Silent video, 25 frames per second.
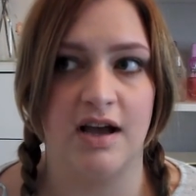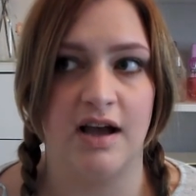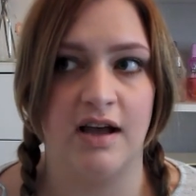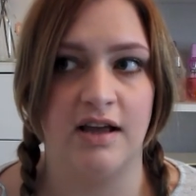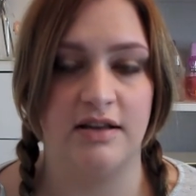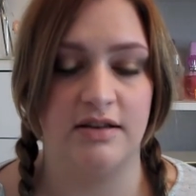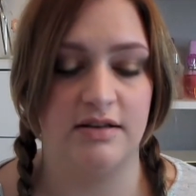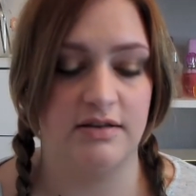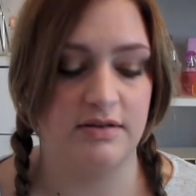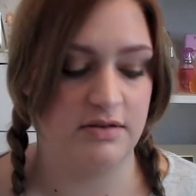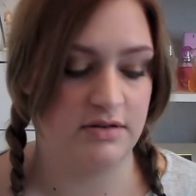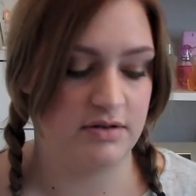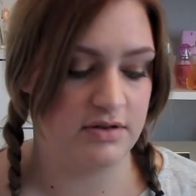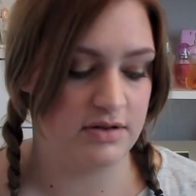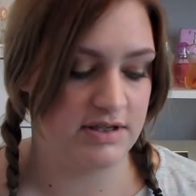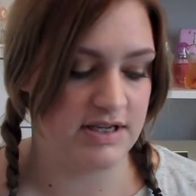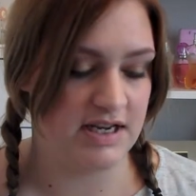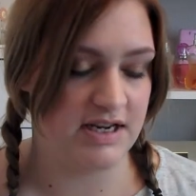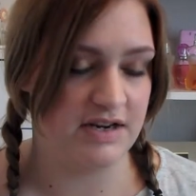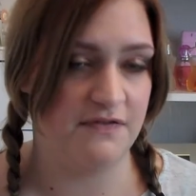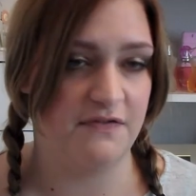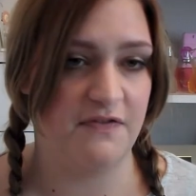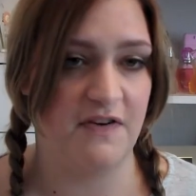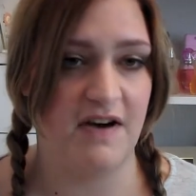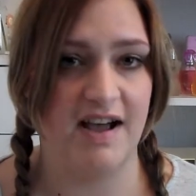I
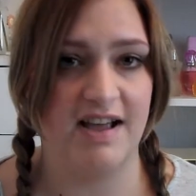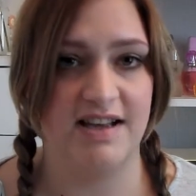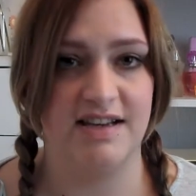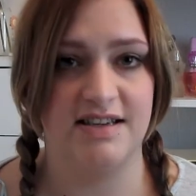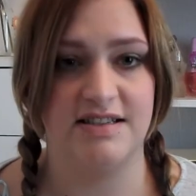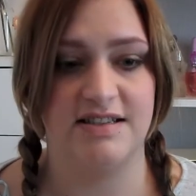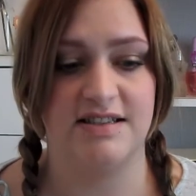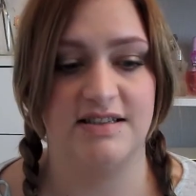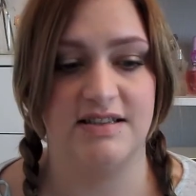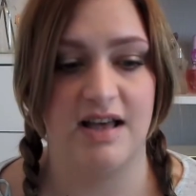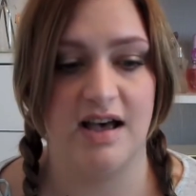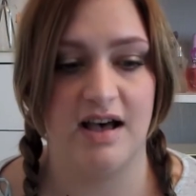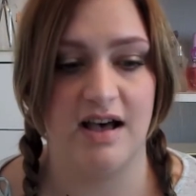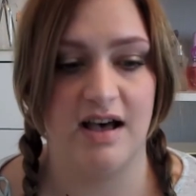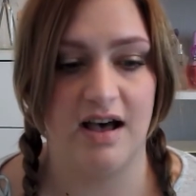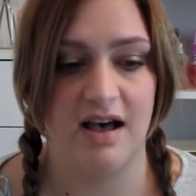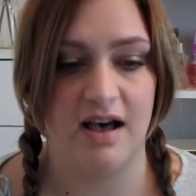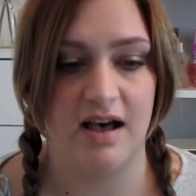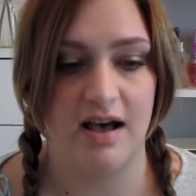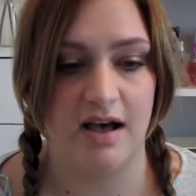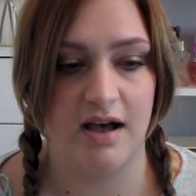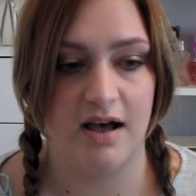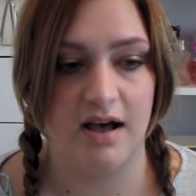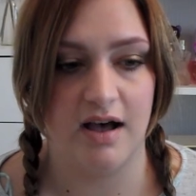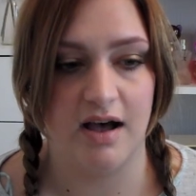did find
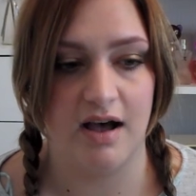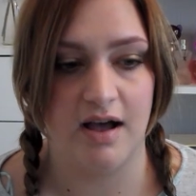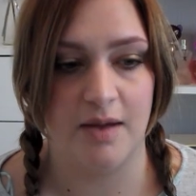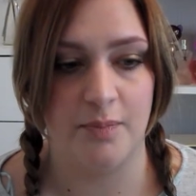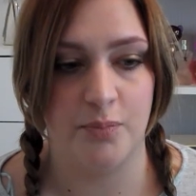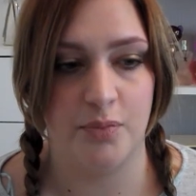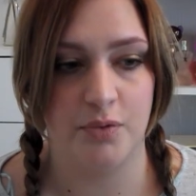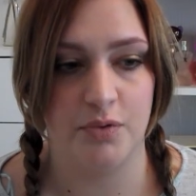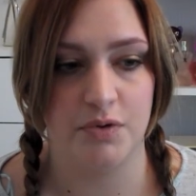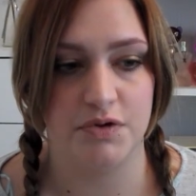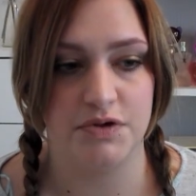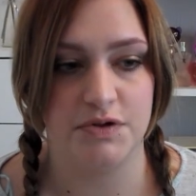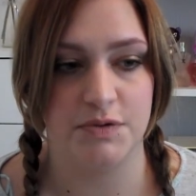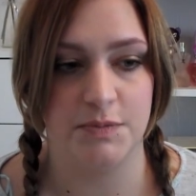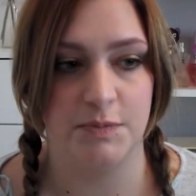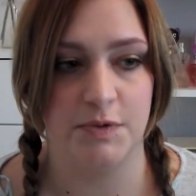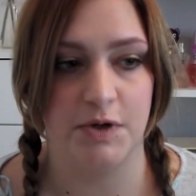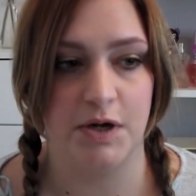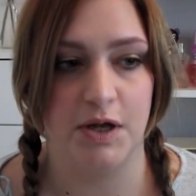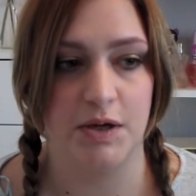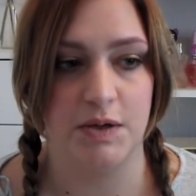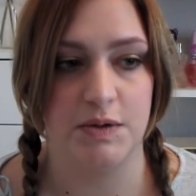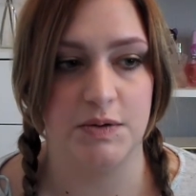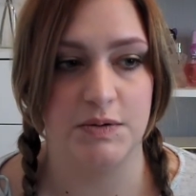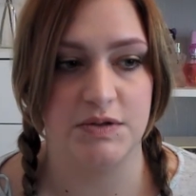that I bought some
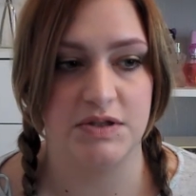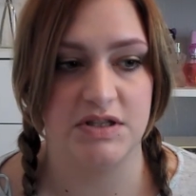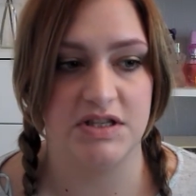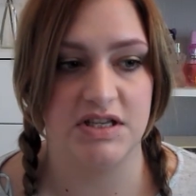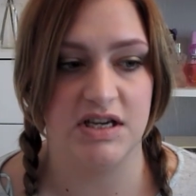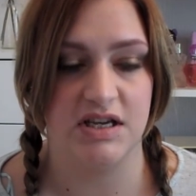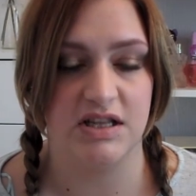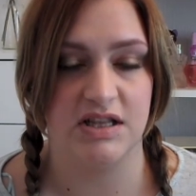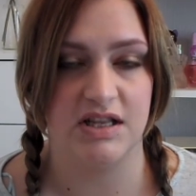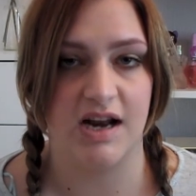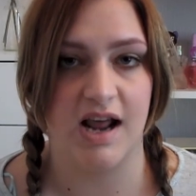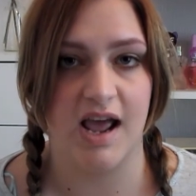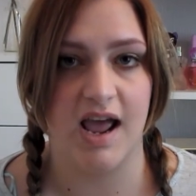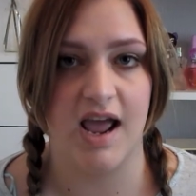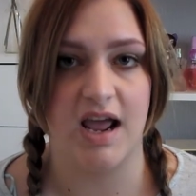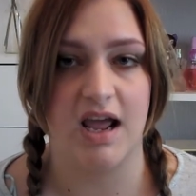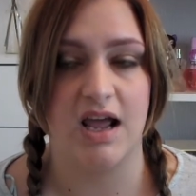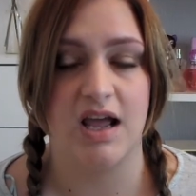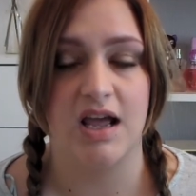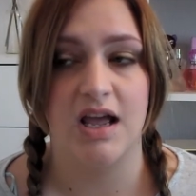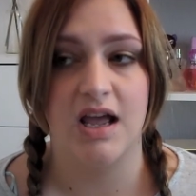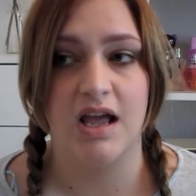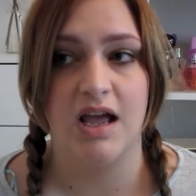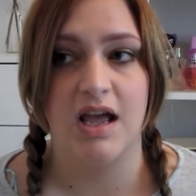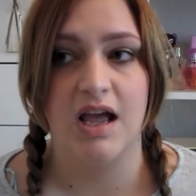clothes the other
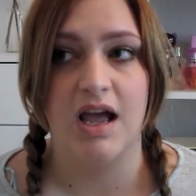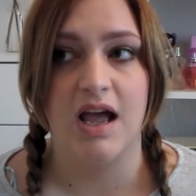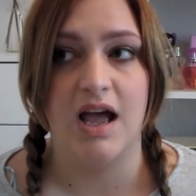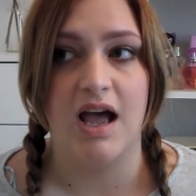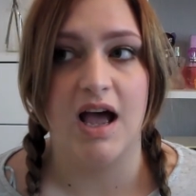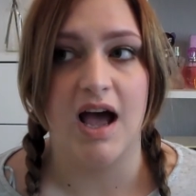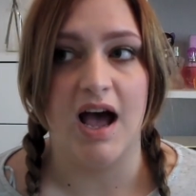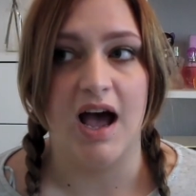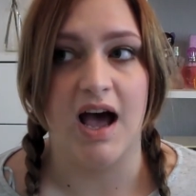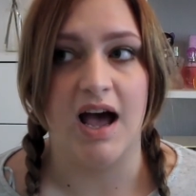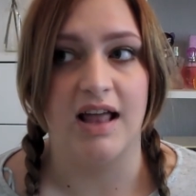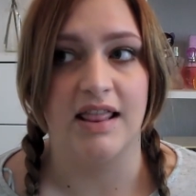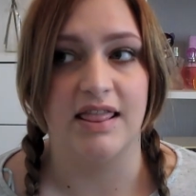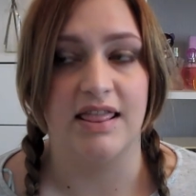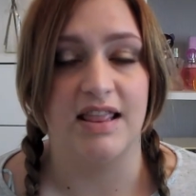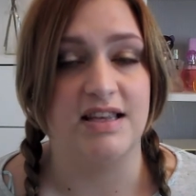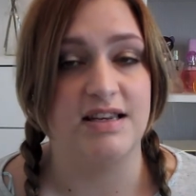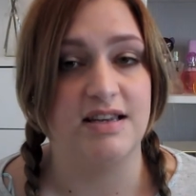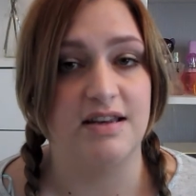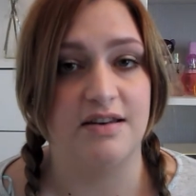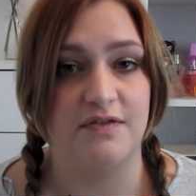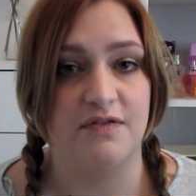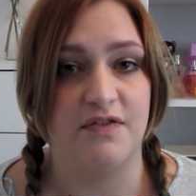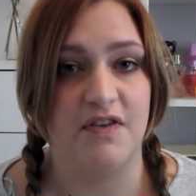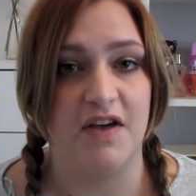day and they
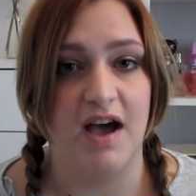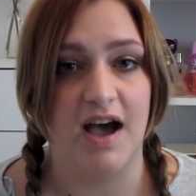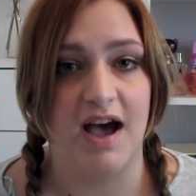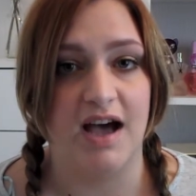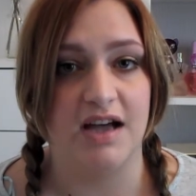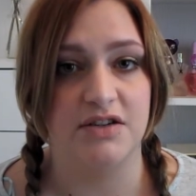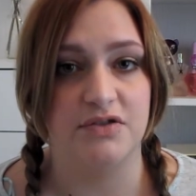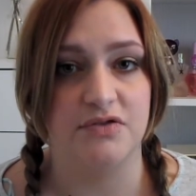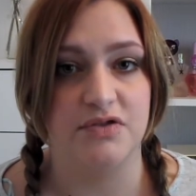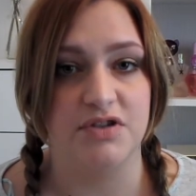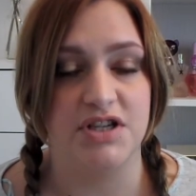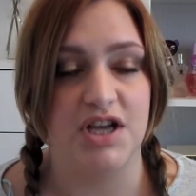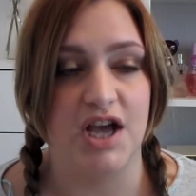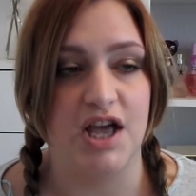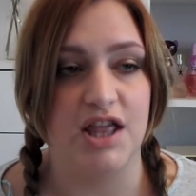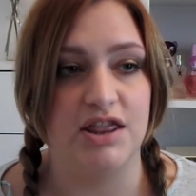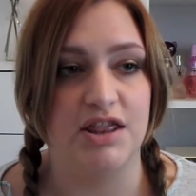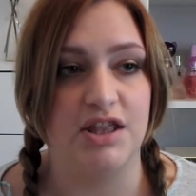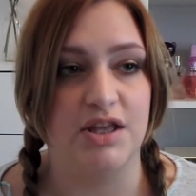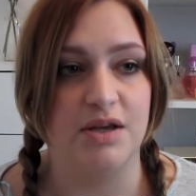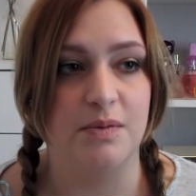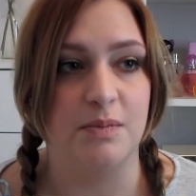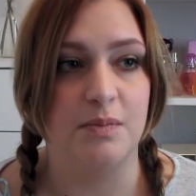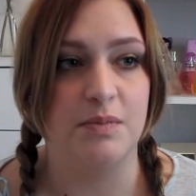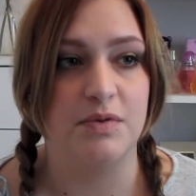didn't fit. I had to
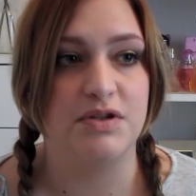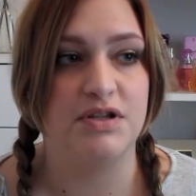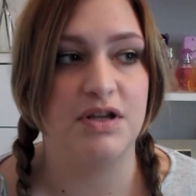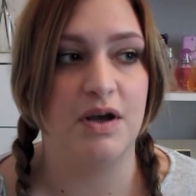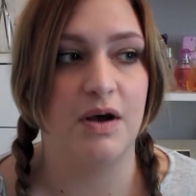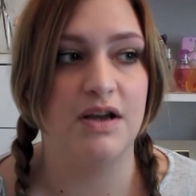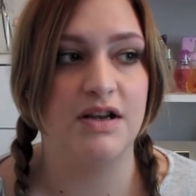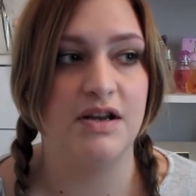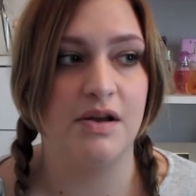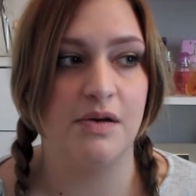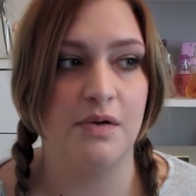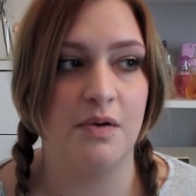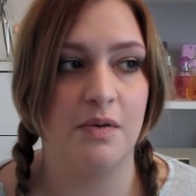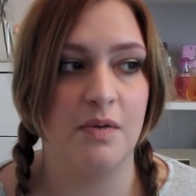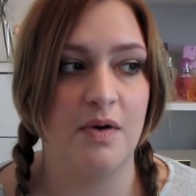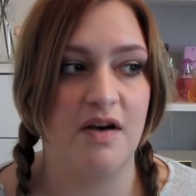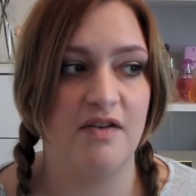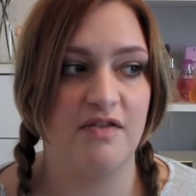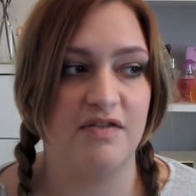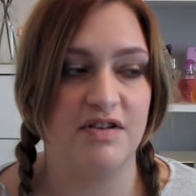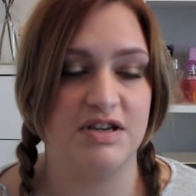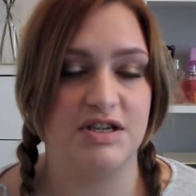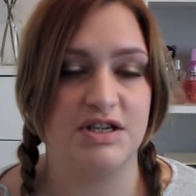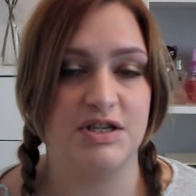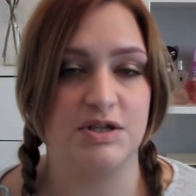return them. So I don't know
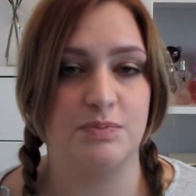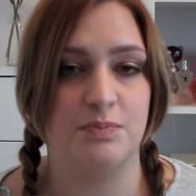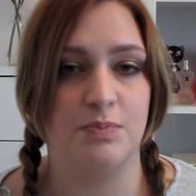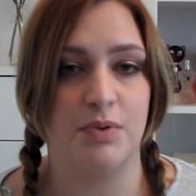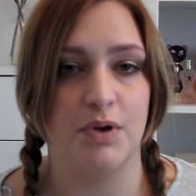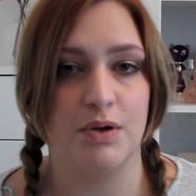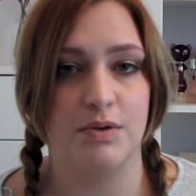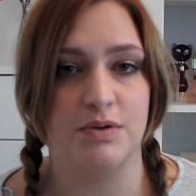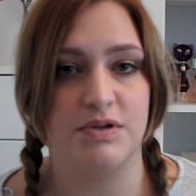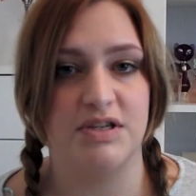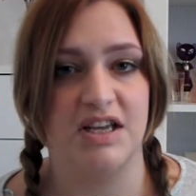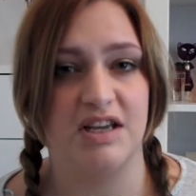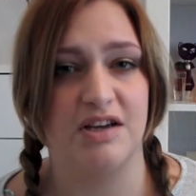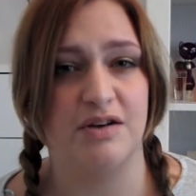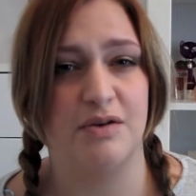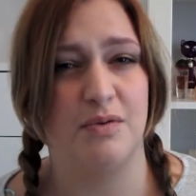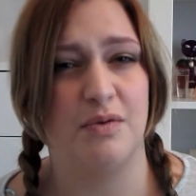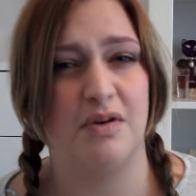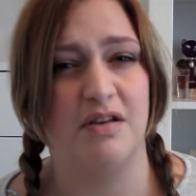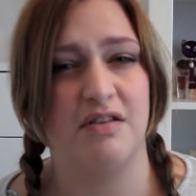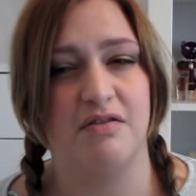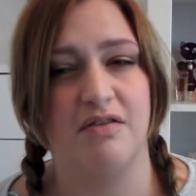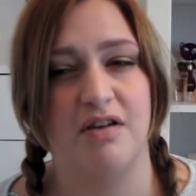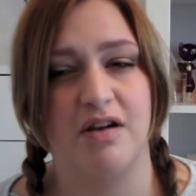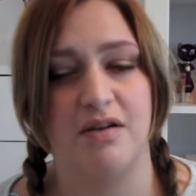whether it's just bloating or
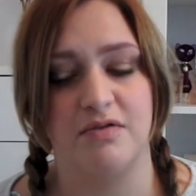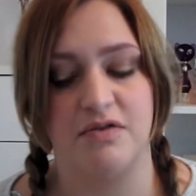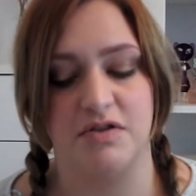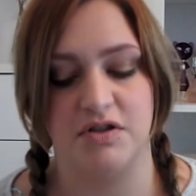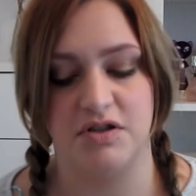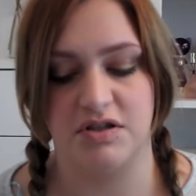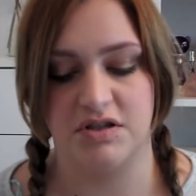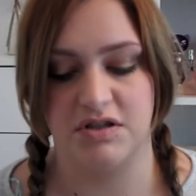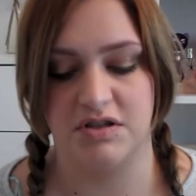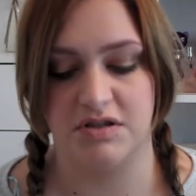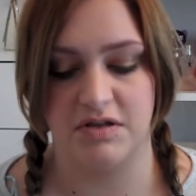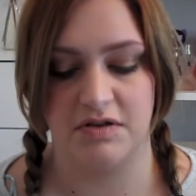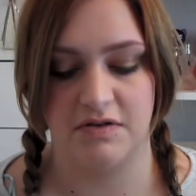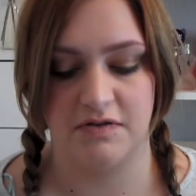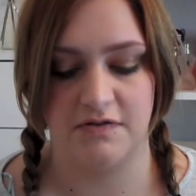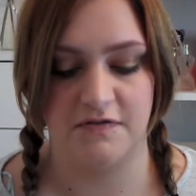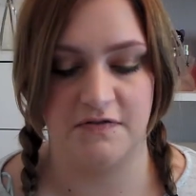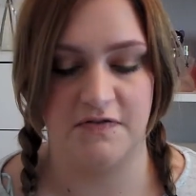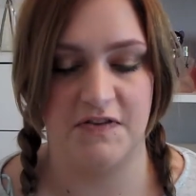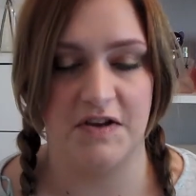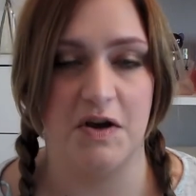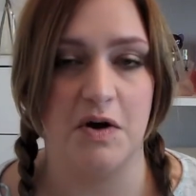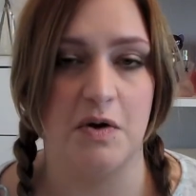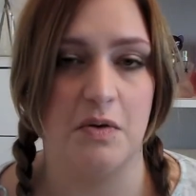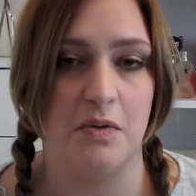whether I just
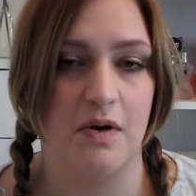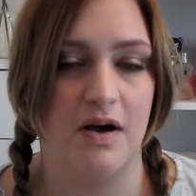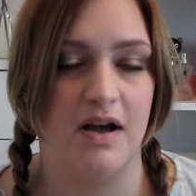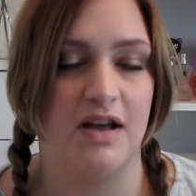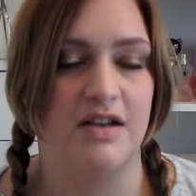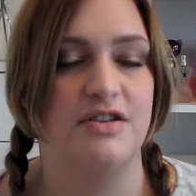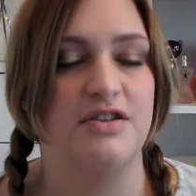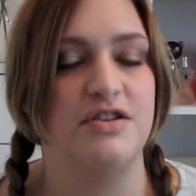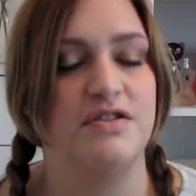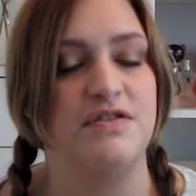feel